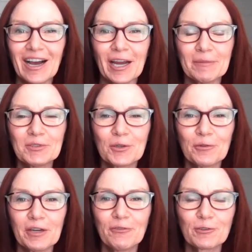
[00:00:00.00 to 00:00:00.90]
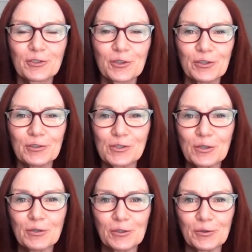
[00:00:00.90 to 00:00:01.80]
I'm so grateful to
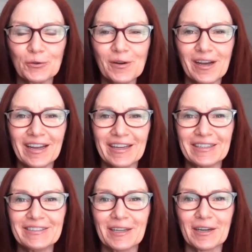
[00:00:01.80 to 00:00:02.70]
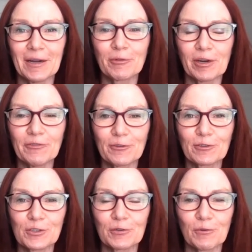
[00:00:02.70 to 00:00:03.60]
you, and I'm
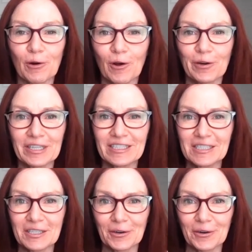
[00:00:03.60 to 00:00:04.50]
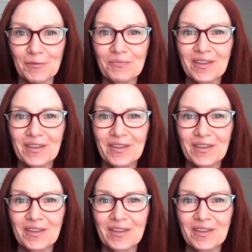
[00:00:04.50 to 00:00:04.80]
grateful to our audience here.